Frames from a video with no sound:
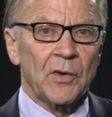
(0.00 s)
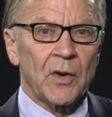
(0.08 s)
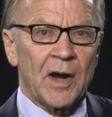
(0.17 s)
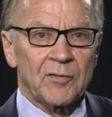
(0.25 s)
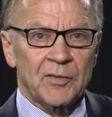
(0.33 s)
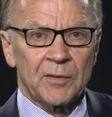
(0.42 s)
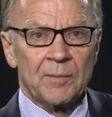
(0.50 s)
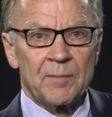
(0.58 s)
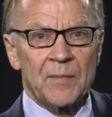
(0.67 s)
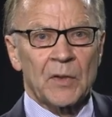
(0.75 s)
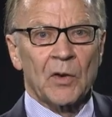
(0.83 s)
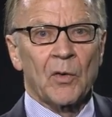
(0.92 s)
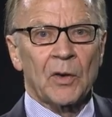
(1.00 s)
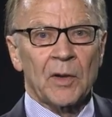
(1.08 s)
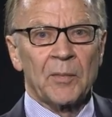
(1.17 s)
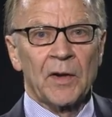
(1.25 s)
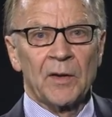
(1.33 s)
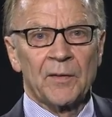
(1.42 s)
thereafter, the court
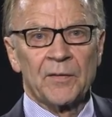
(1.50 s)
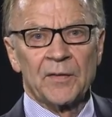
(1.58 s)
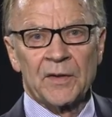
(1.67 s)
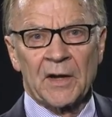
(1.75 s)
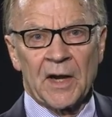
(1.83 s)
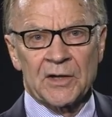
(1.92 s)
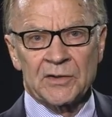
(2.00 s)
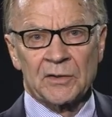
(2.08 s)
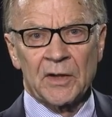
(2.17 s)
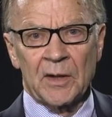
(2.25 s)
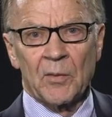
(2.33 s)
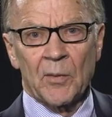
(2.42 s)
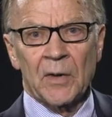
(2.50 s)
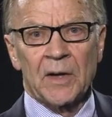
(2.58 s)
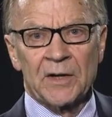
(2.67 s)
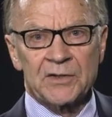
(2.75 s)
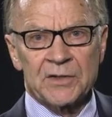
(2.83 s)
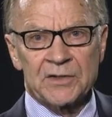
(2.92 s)
upheld the National Labor
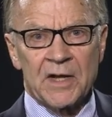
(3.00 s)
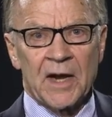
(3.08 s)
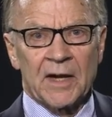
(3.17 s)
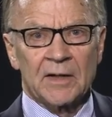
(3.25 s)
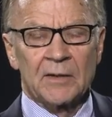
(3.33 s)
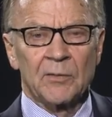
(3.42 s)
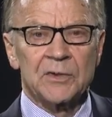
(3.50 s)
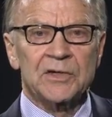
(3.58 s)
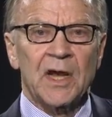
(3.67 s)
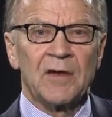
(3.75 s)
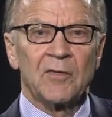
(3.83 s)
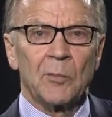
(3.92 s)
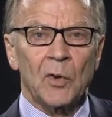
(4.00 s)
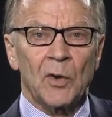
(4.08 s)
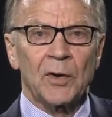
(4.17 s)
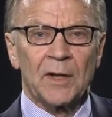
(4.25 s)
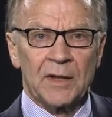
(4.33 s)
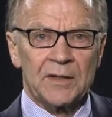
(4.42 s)
Relations Act, which gave
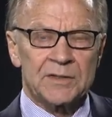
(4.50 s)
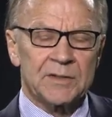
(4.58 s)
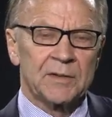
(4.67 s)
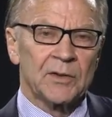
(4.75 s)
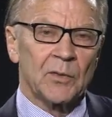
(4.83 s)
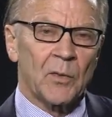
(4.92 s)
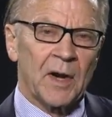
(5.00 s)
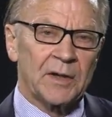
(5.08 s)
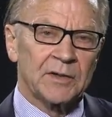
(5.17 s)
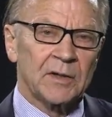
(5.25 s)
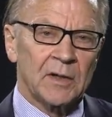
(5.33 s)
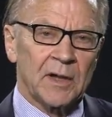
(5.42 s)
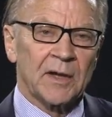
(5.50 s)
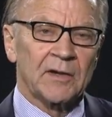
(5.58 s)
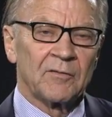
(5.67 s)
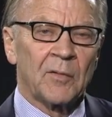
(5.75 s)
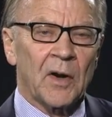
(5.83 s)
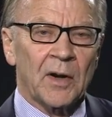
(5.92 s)
employees the right to
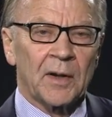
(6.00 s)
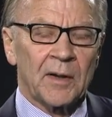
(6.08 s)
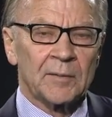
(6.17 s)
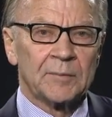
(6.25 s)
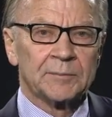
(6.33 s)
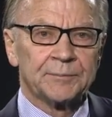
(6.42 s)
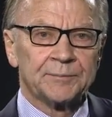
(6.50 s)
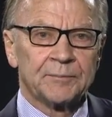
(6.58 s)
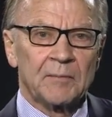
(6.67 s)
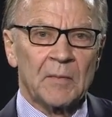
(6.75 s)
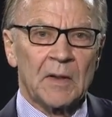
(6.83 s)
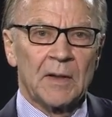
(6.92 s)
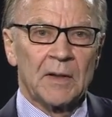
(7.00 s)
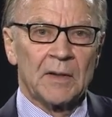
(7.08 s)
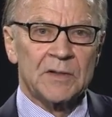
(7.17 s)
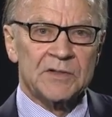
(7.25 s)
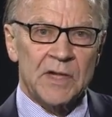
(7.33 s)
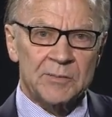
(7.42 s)
collective bargaining.
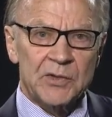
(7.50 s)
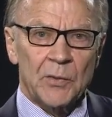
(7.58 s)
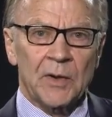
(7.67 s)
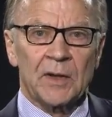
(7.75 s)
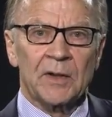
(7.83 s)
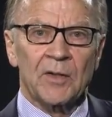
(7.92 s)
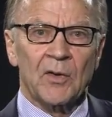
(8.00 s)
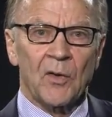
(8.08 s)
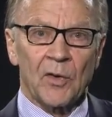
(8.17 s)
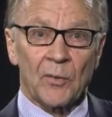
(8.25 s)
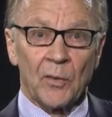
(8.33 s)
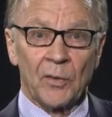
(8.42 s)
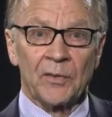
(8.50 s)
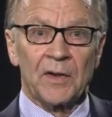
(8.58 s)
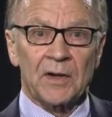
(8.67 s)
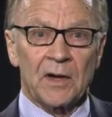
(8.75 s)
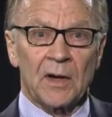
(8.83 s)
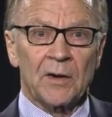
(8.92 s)
Subsequently, the court ruled
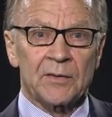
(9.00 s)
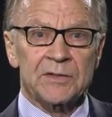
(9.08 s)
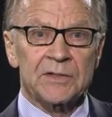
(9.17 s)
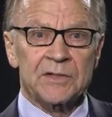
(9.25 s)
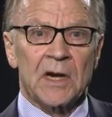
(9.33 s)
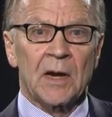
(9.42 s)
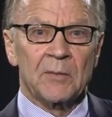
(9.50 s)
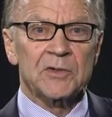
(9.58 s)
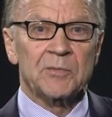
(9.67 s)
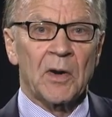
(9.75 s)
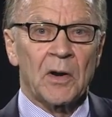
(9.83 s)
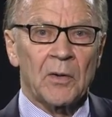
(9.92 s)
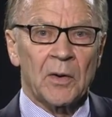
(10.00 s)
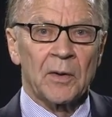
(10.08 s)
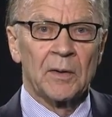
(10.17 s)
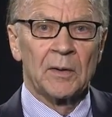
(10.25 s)
that Congress's commerce power